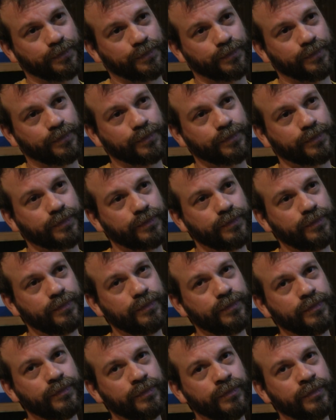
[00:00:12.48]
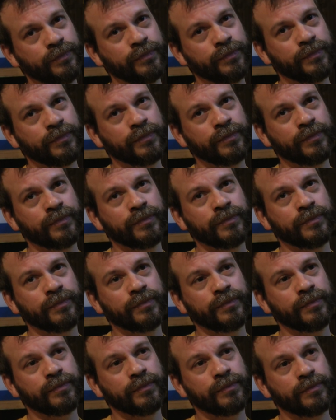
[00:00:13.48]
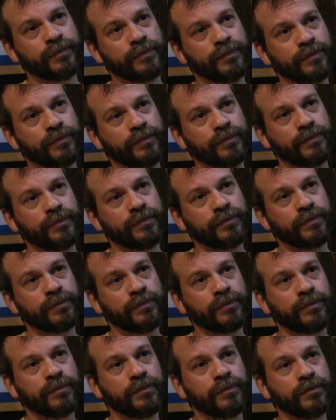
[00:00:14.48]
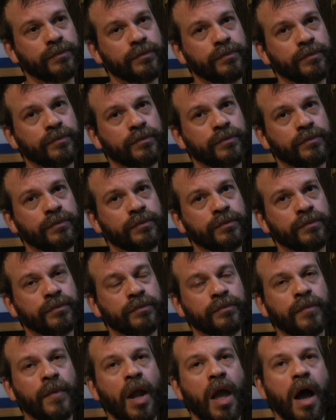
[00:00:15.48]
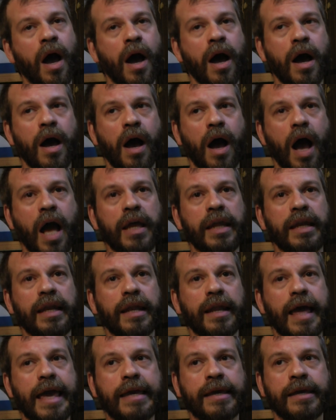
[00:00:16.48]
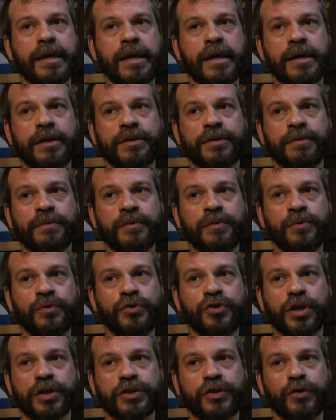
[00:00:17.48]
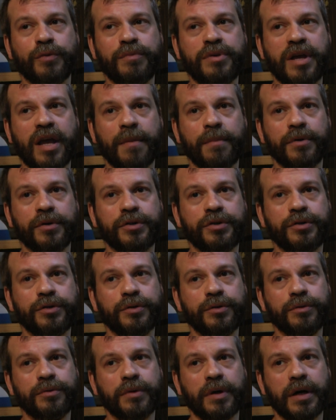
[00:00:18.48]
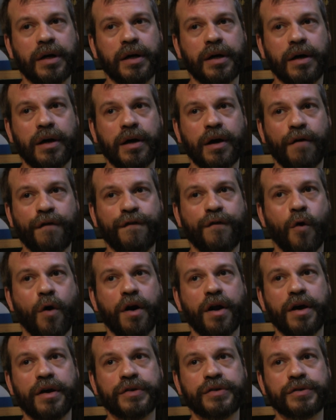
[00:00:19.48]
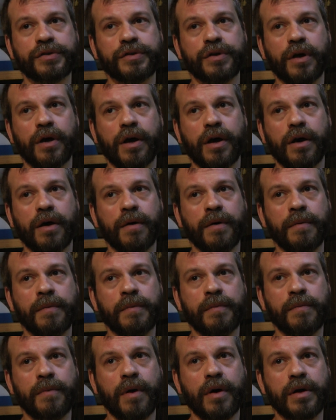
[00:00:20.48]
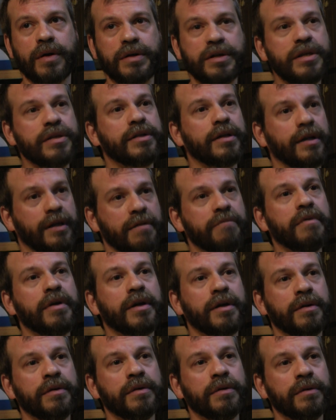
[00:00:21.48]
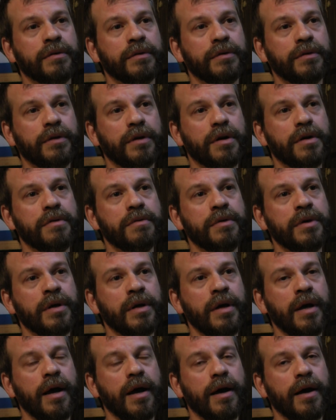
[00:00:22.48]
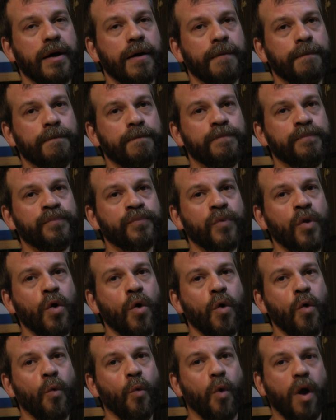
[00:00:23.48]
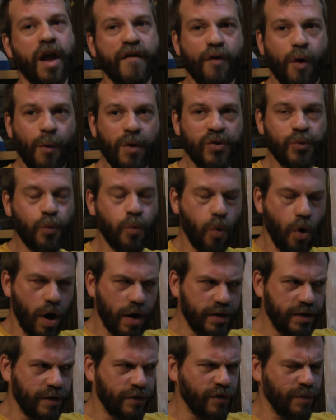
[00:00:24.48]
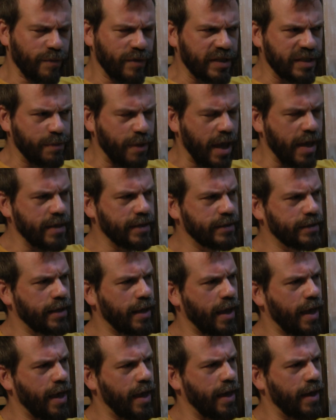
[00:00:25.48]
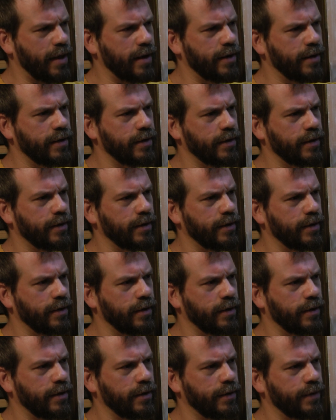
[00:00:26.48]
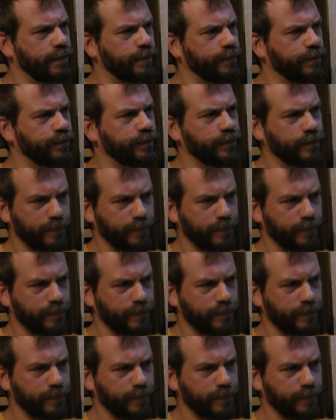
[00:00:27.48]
it going in the future? Is there any place that you'd like it to get to in the future? Uh, I'd like it just to be able to uh, afford us uh, a decent living. You know, um, what I've always wanted from the space, and um,